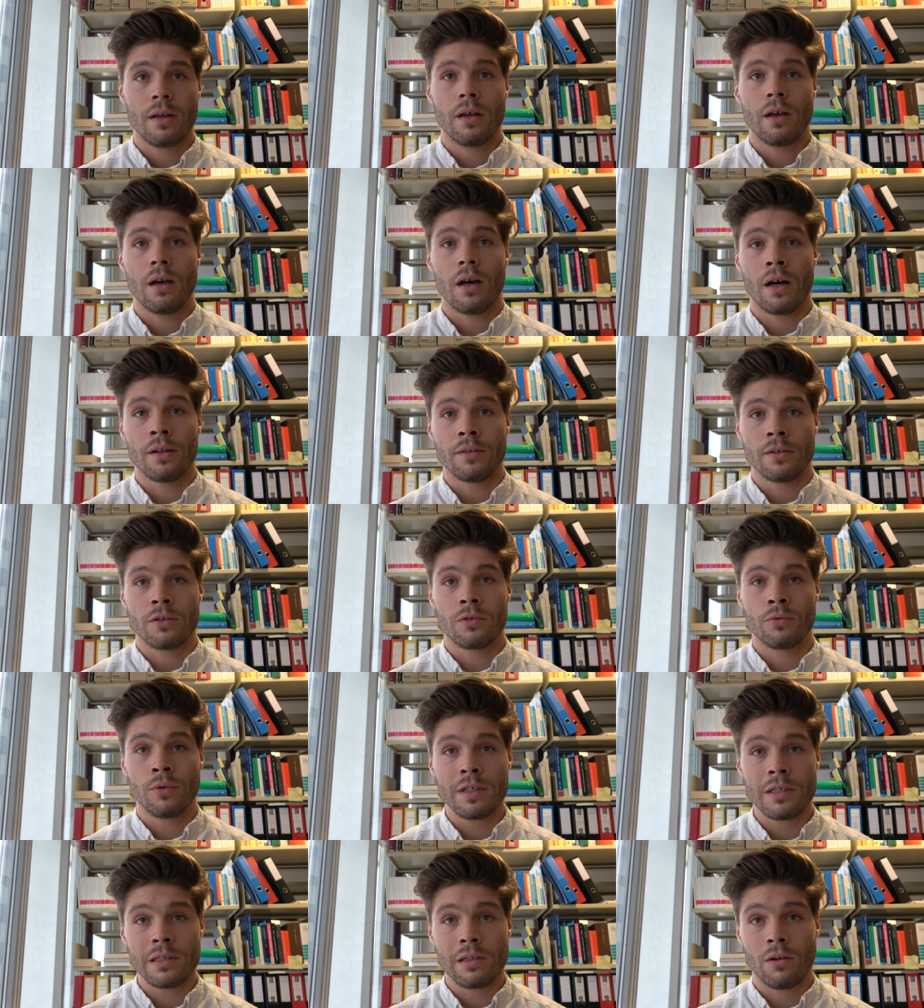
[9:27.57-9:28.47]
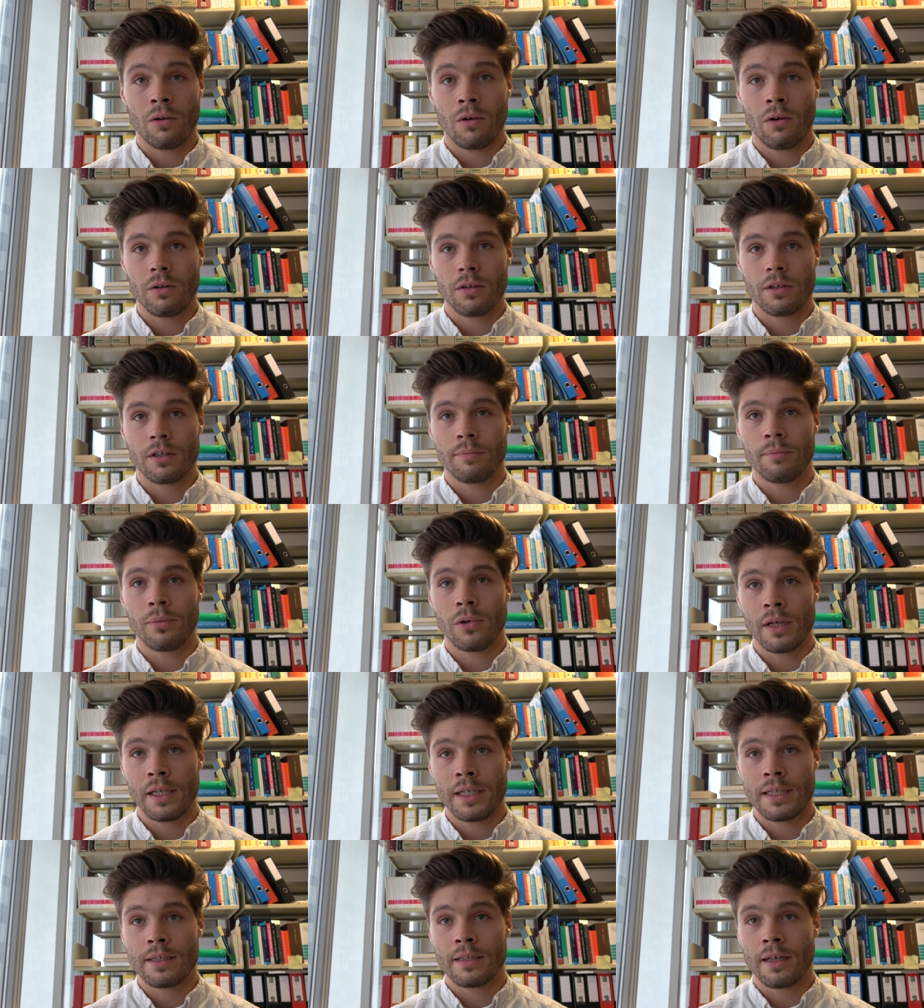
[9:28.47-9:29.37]
Under Swiss law, the
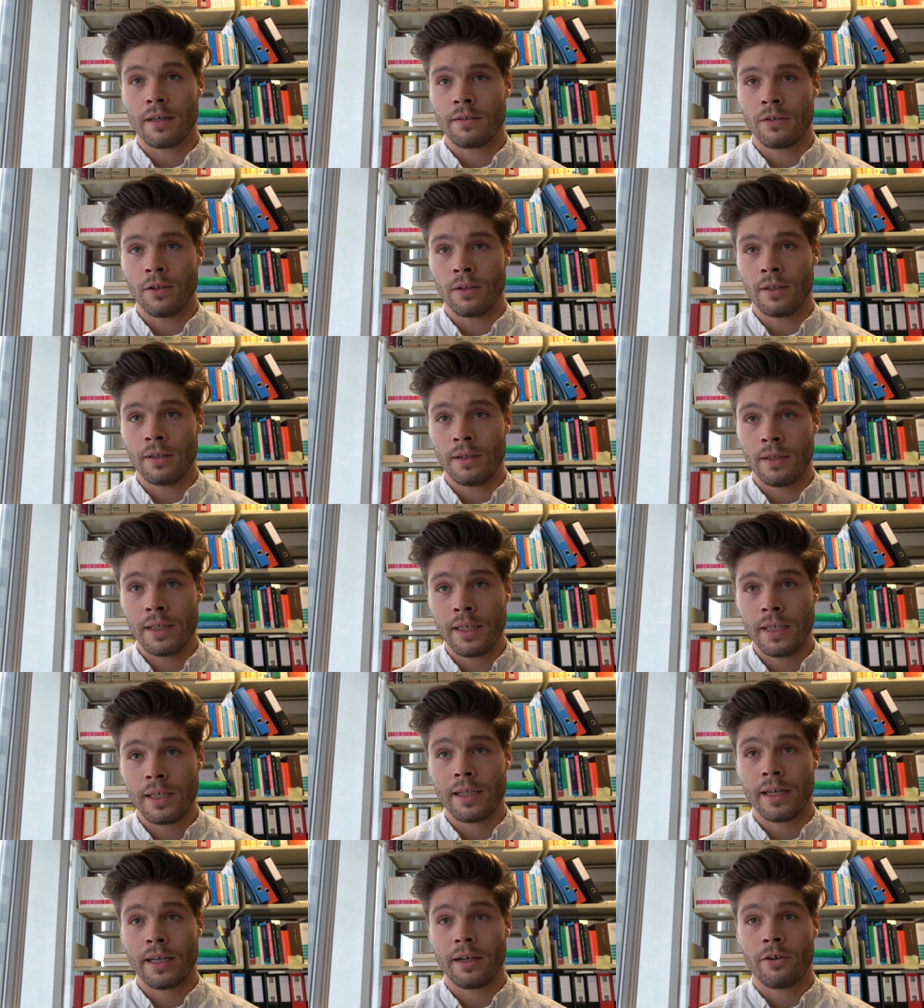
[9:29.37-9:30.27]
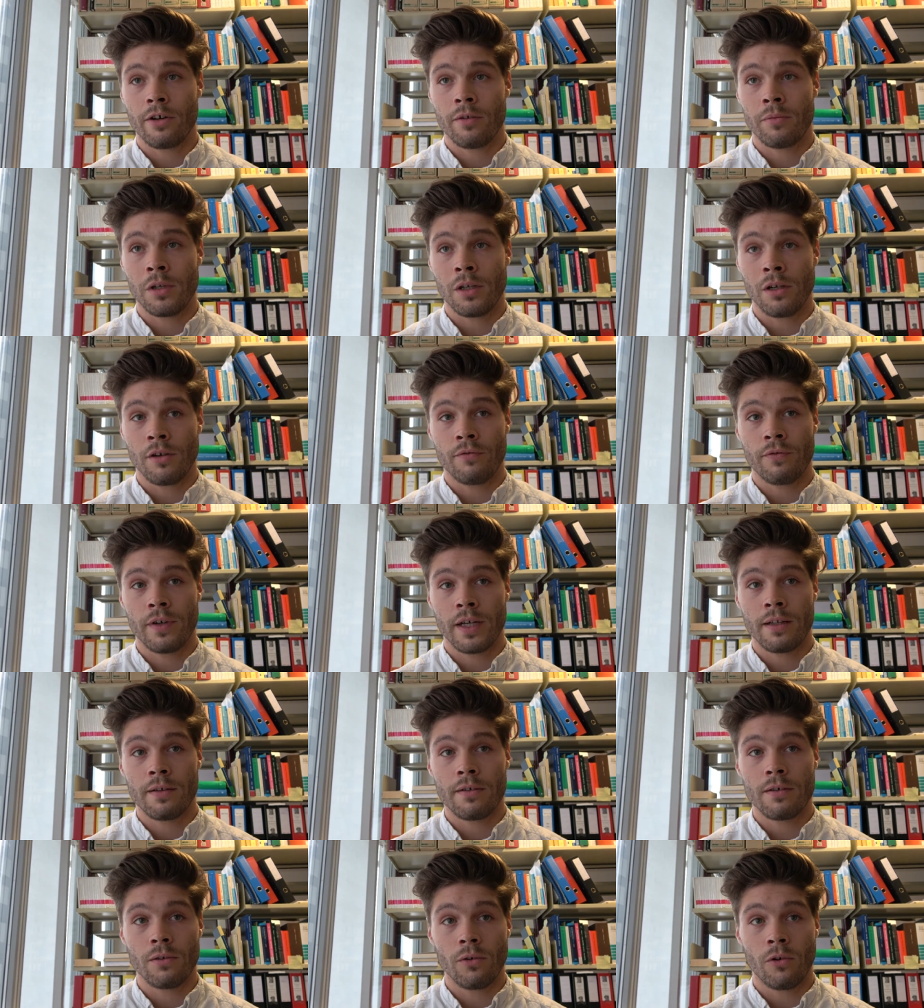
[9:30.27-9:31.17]
police does not need a criminal
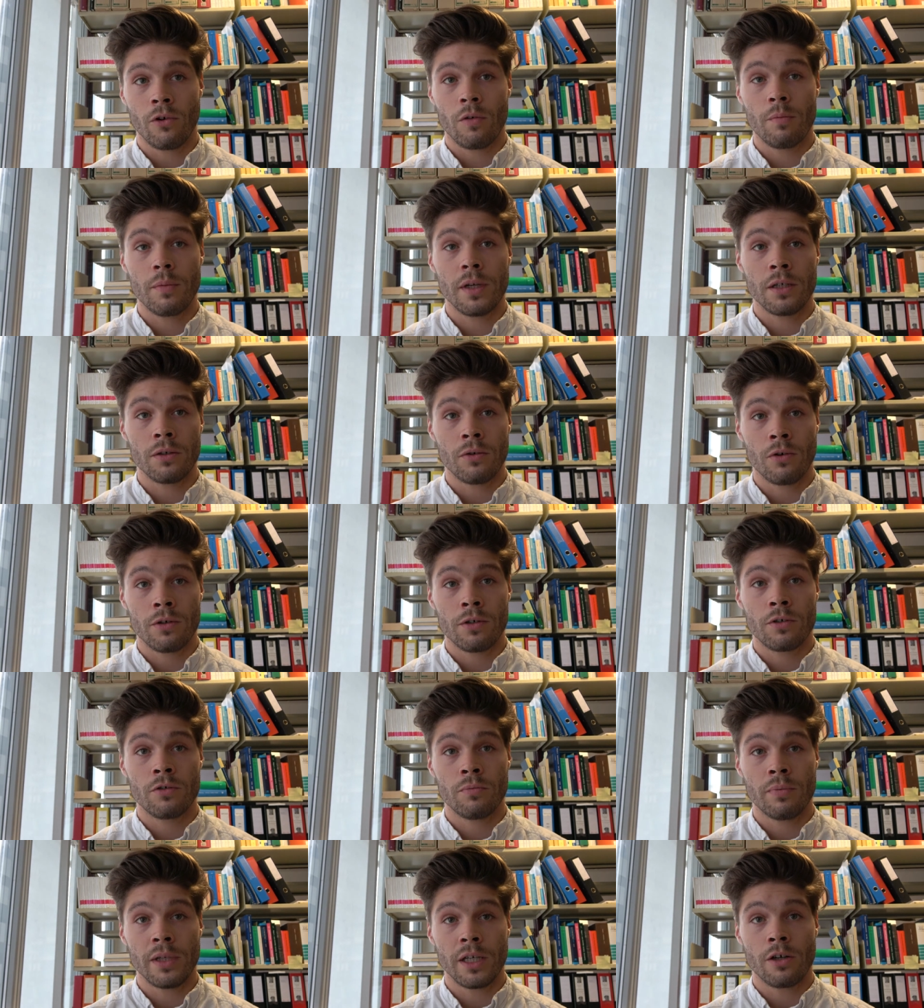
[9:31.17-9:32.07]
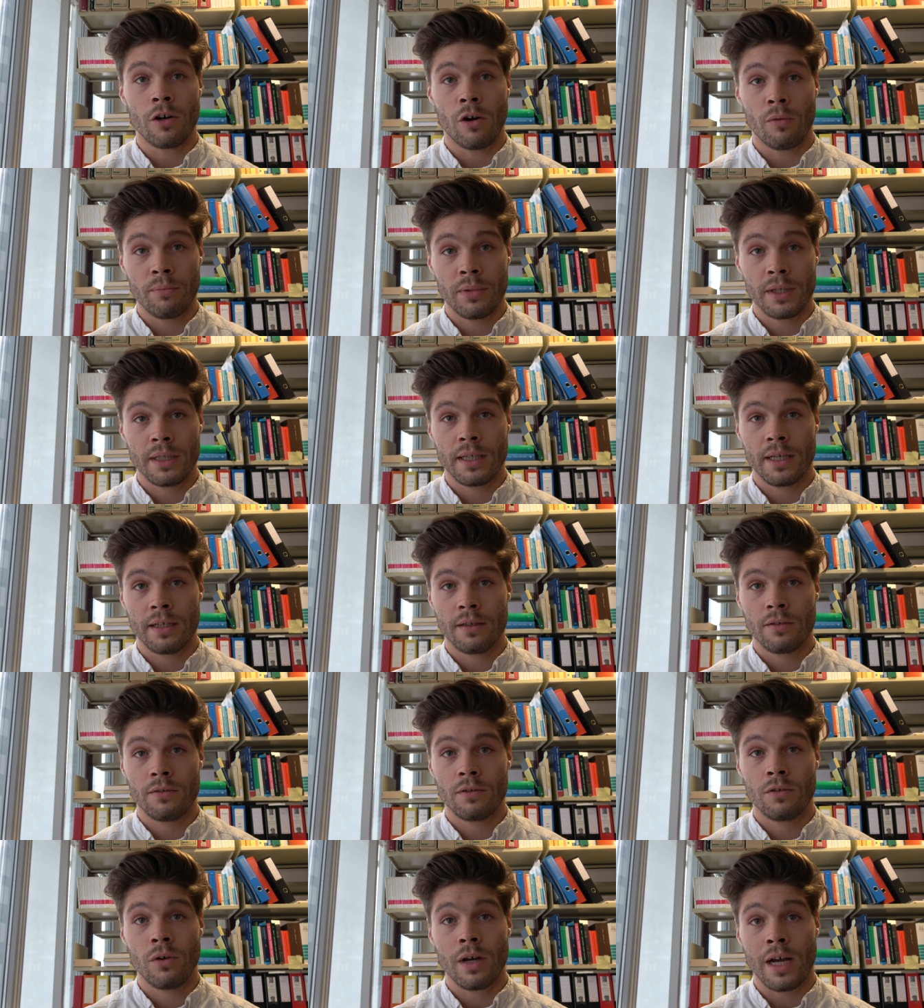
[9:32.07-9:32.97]
offense norm in order to be
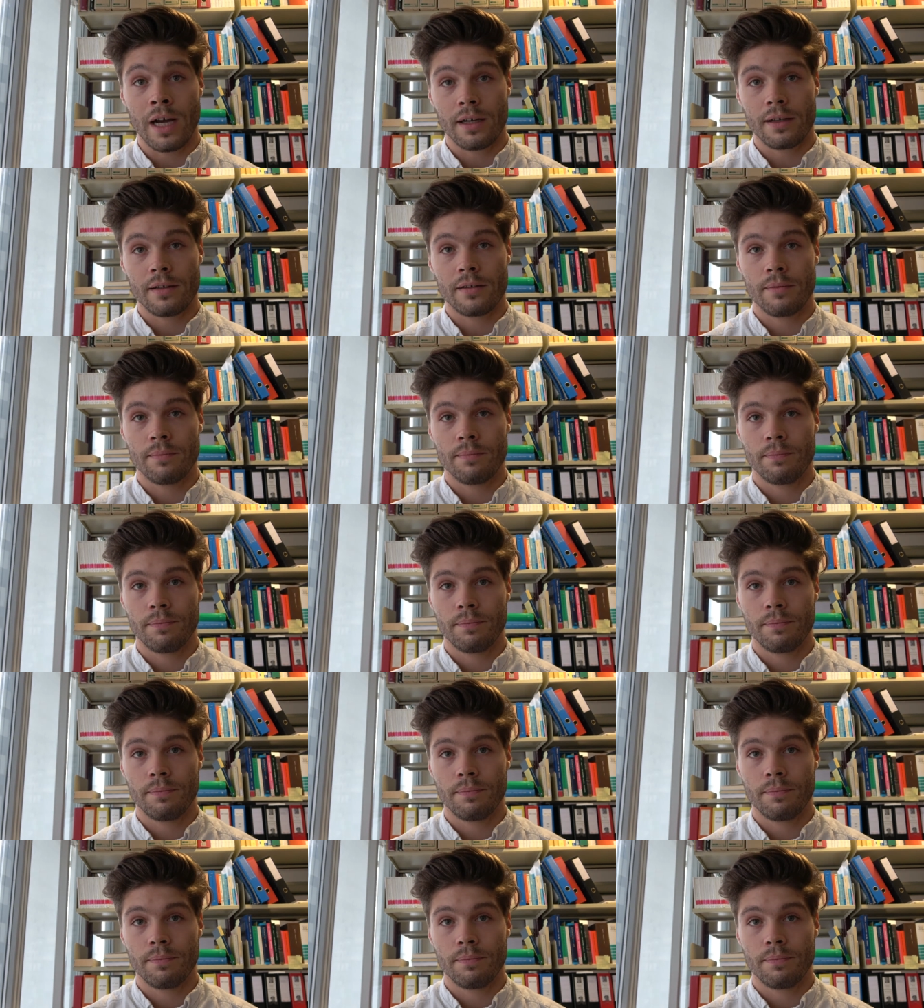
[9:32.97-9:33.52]
competent to act.